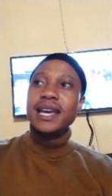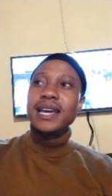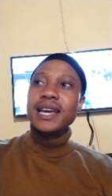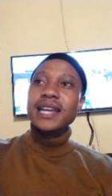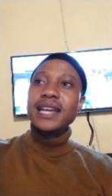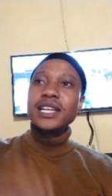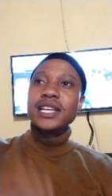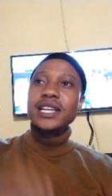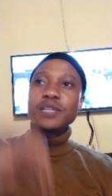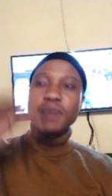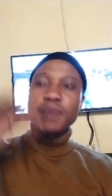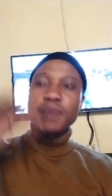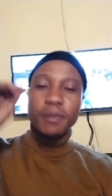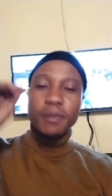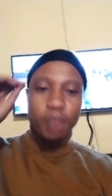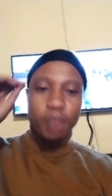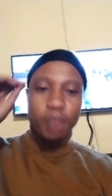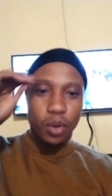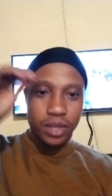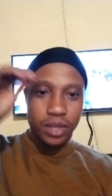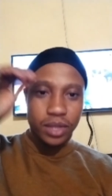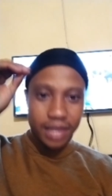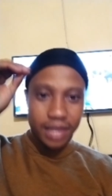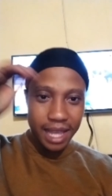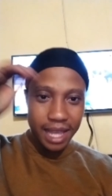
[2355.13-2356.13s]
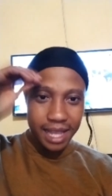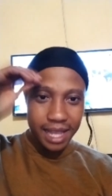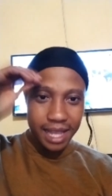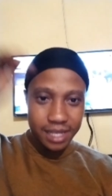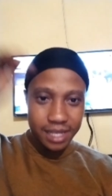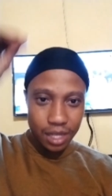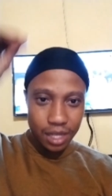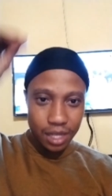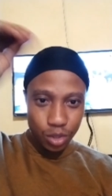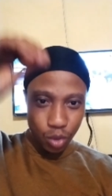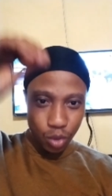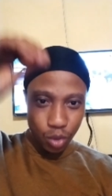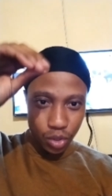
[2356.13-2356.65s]
it has been put there
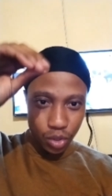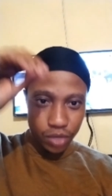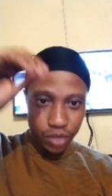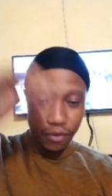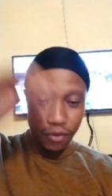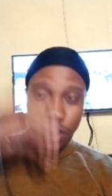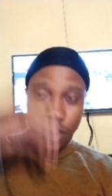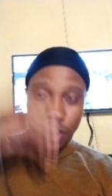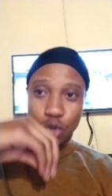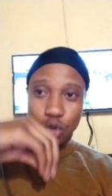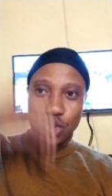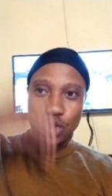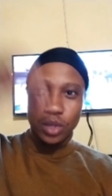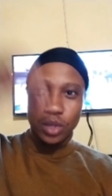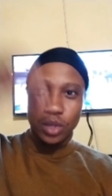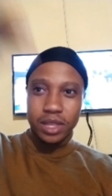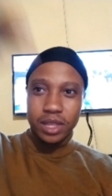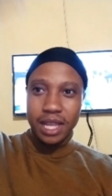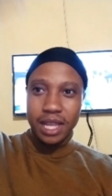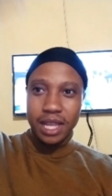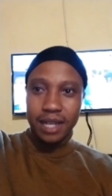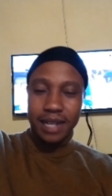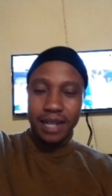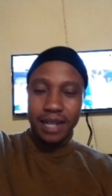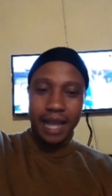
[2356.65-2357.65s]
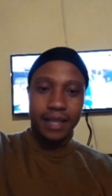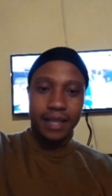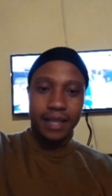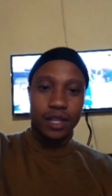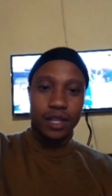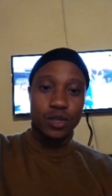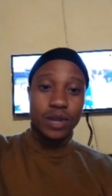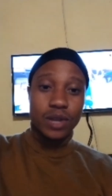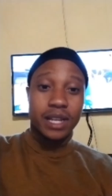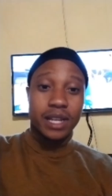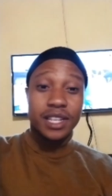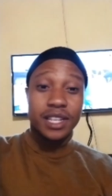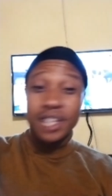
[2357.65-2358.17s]
as a thought for you to think like
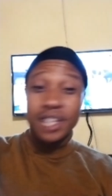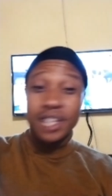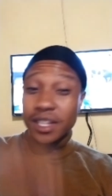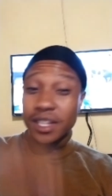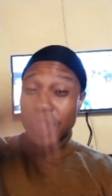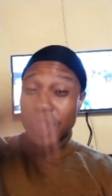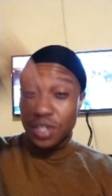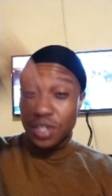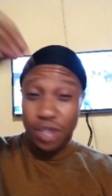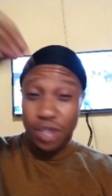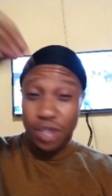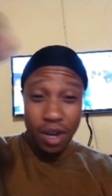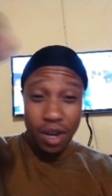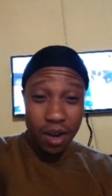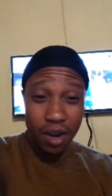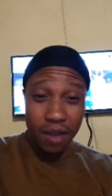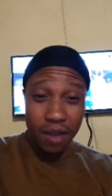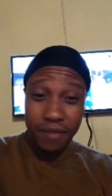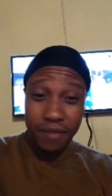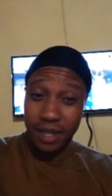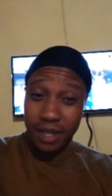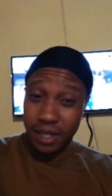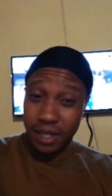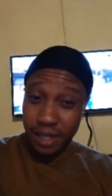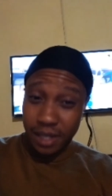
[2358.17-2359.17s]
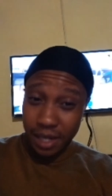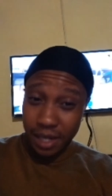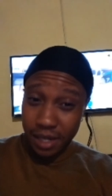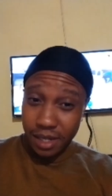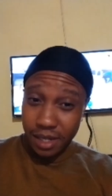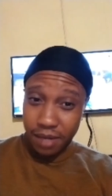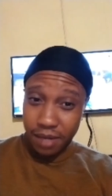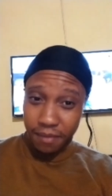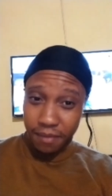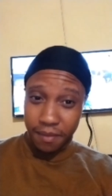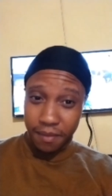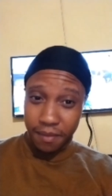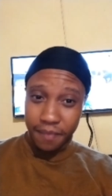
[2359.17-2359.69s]
this, so that you can serve the
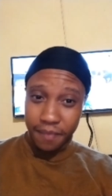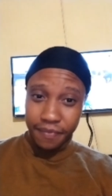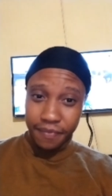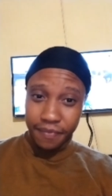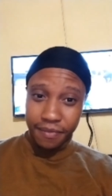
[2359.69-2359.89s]
system.